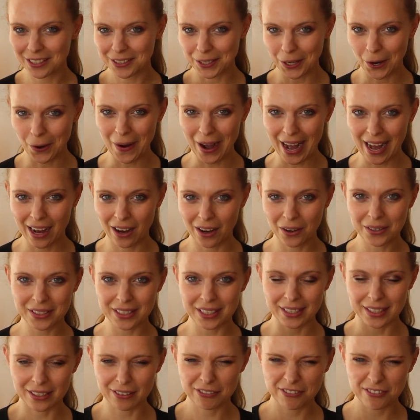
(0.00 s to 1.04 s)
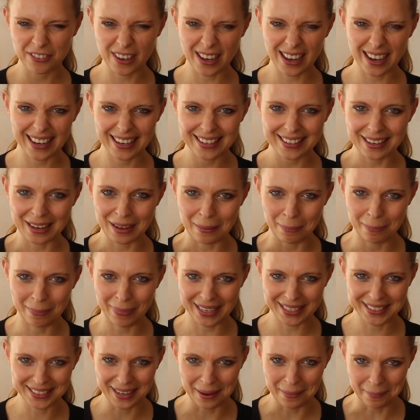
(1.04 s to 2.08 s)
go out and find a
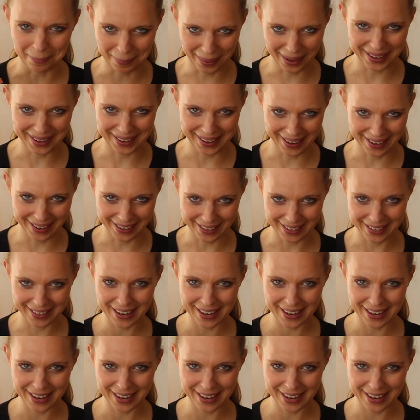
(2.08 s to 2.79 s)
better BATNA.